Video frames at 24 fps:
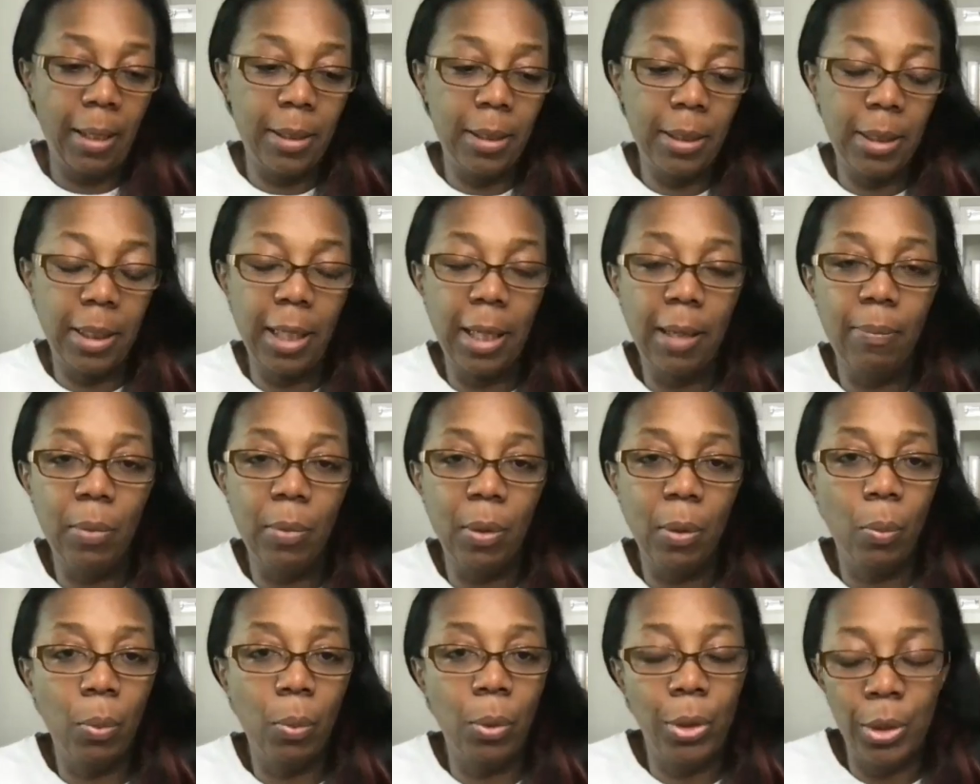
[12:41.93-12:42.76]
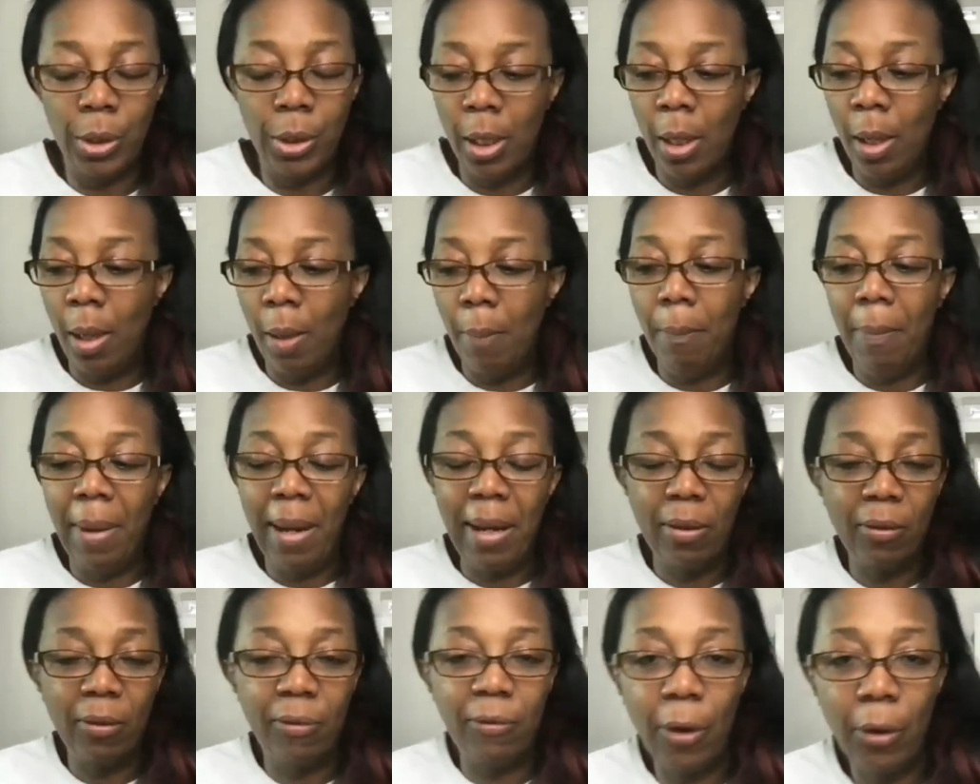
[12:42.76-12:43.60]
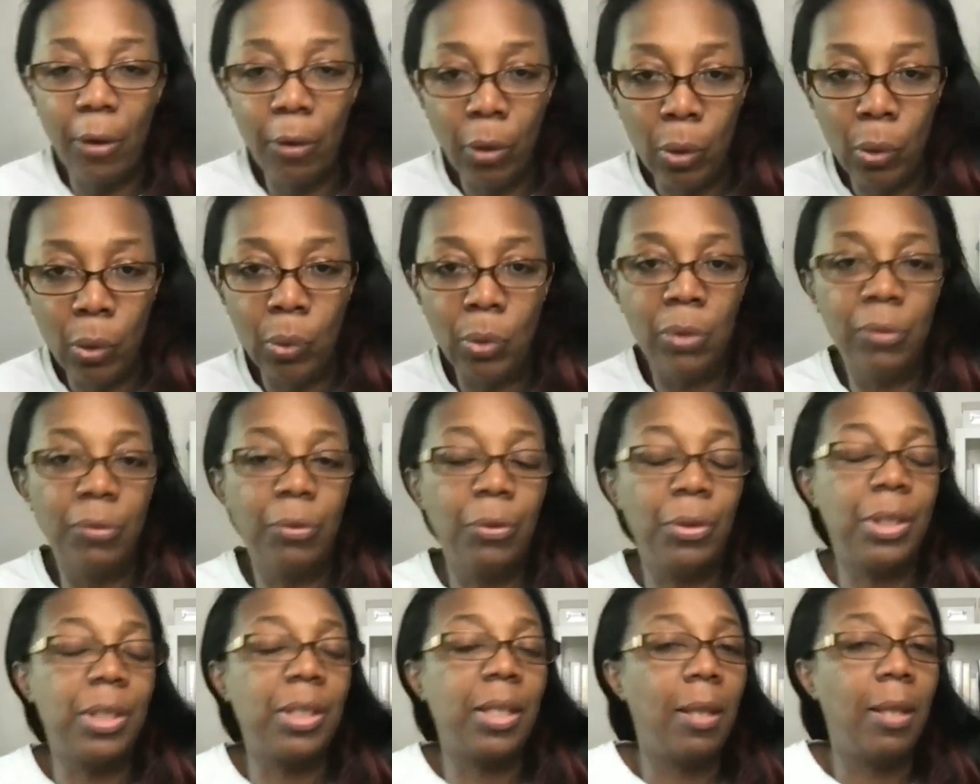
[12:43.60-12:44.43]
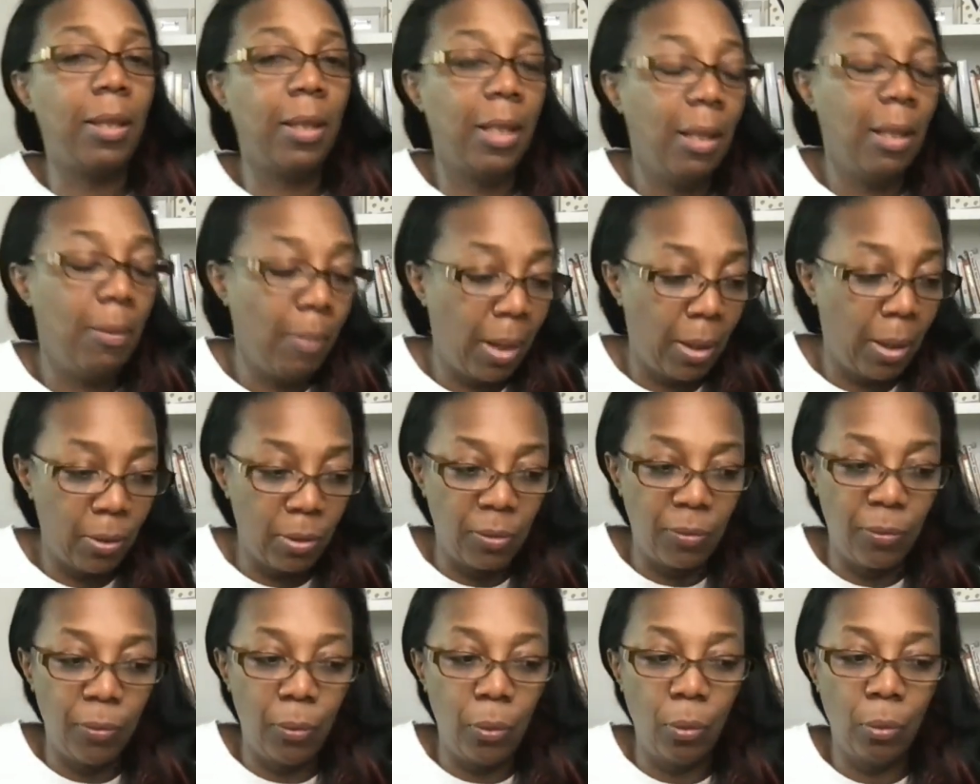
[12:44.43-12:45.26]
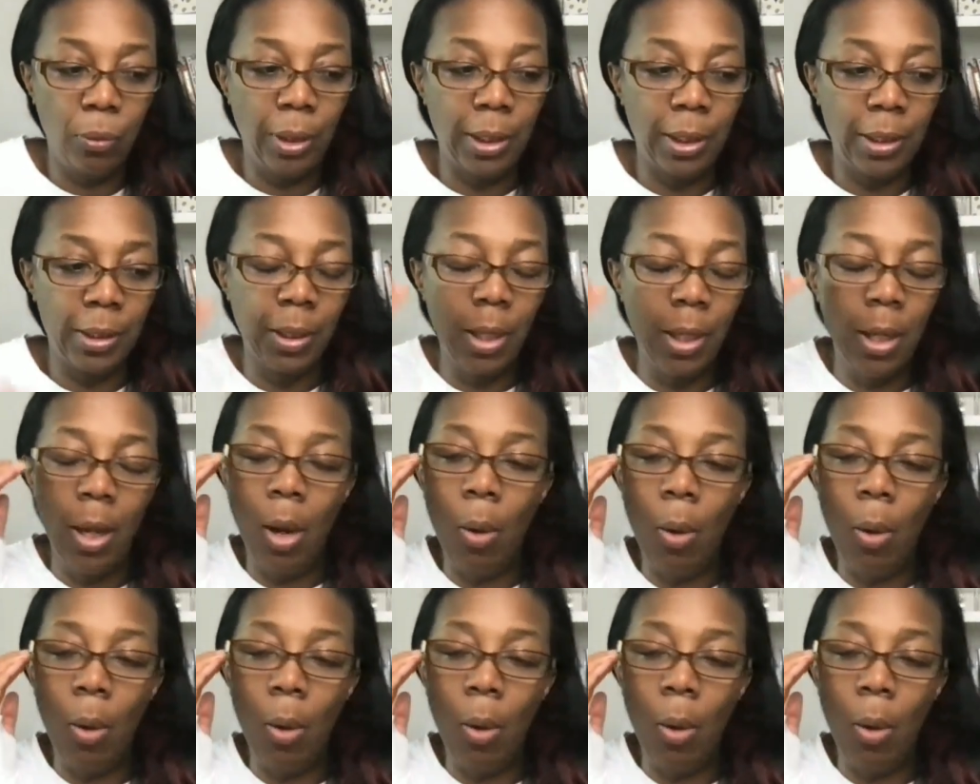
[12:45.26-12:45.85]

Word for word: a team that would make the phone calls for us, send the emails for us.